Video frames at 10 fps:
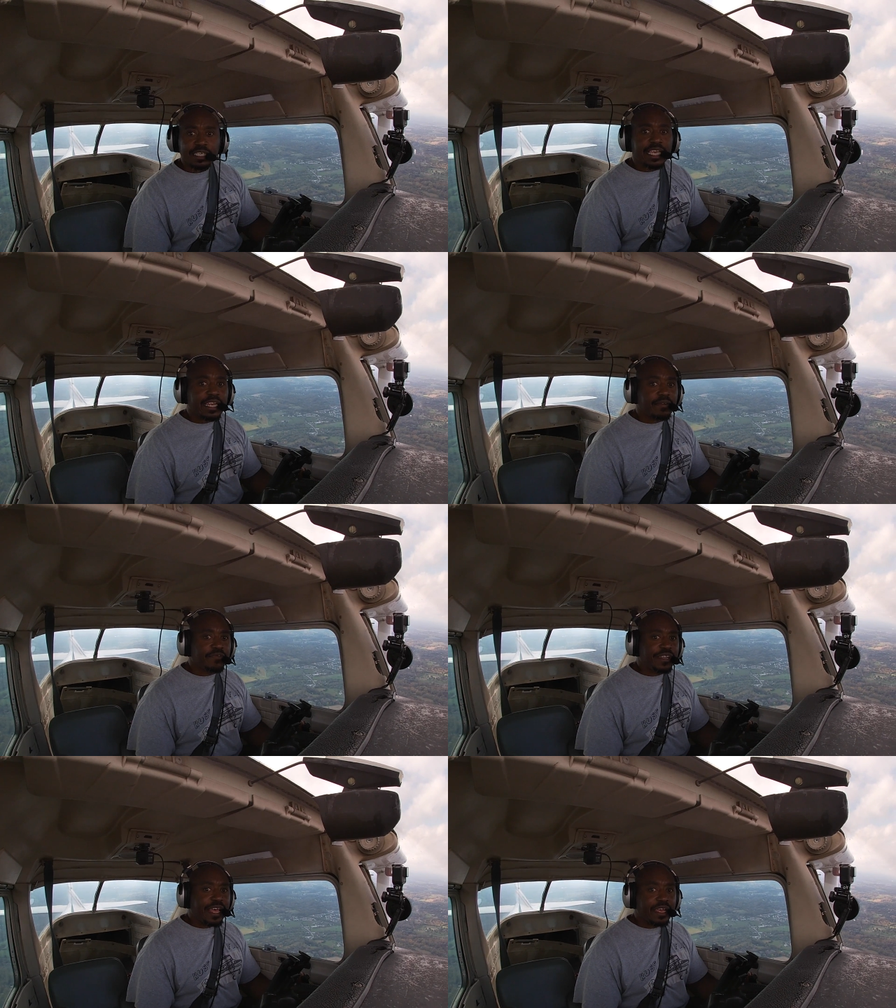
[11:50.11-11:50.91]
Again,
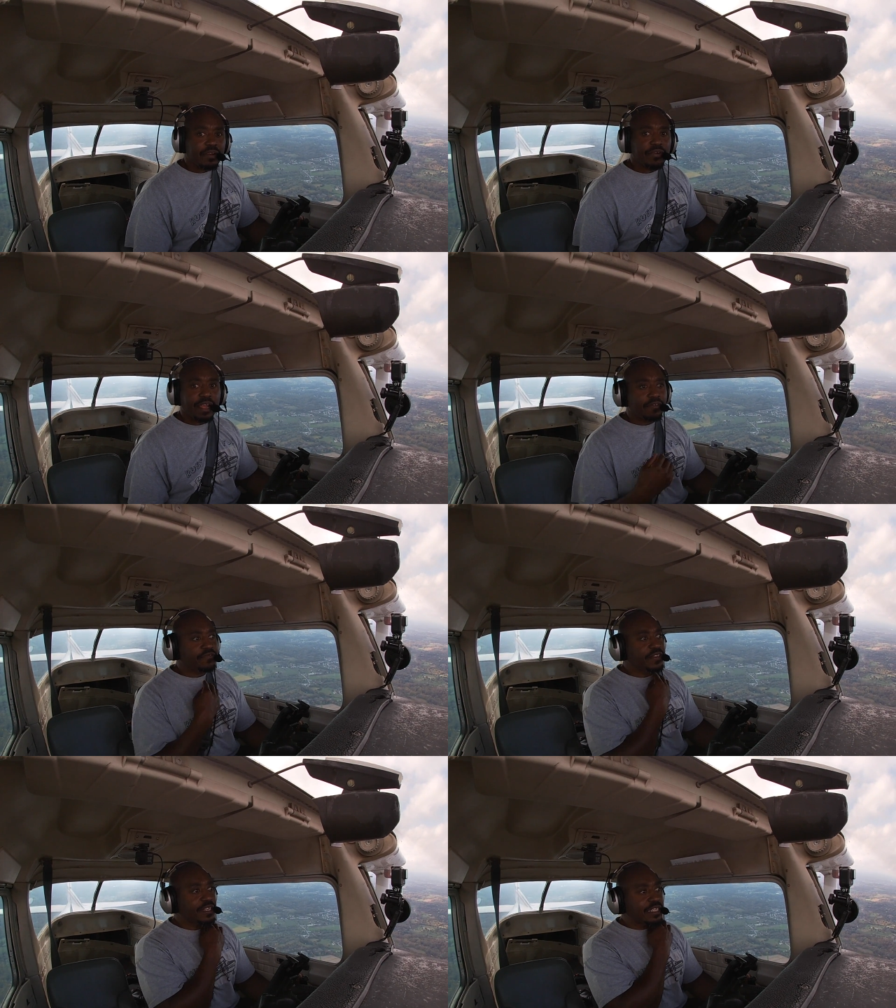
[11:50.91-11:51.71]
I'm flying
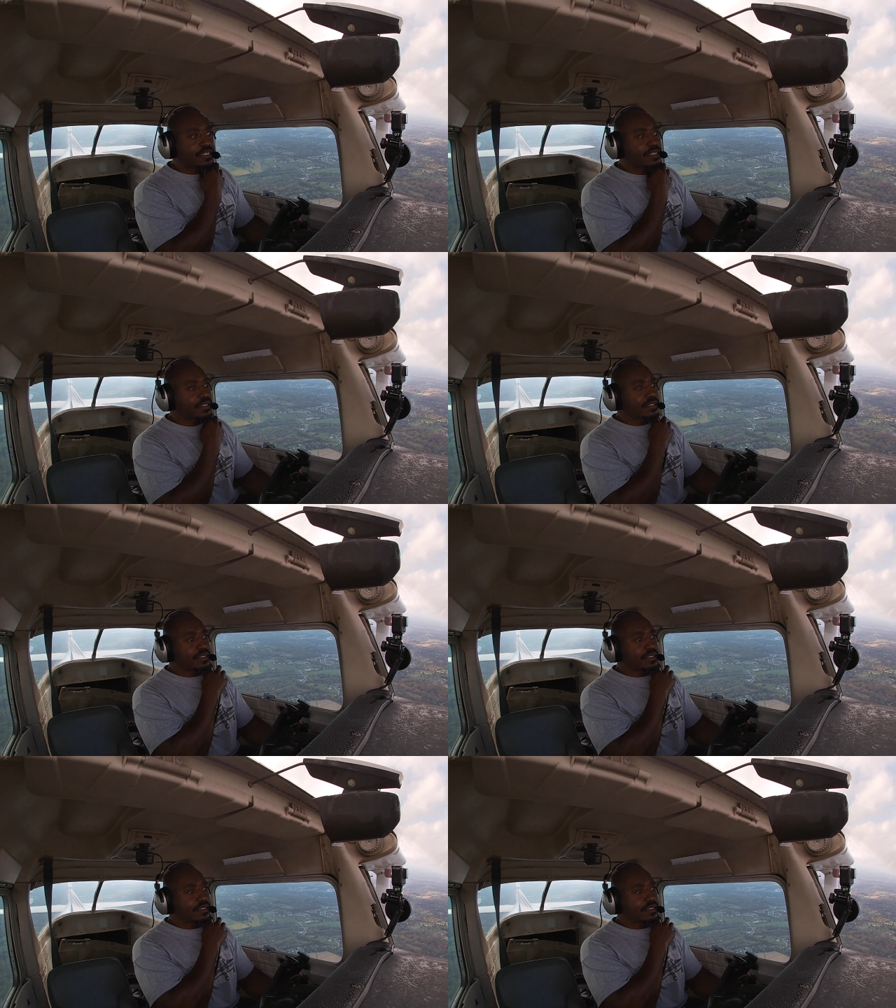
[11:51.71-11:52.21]
around Philly's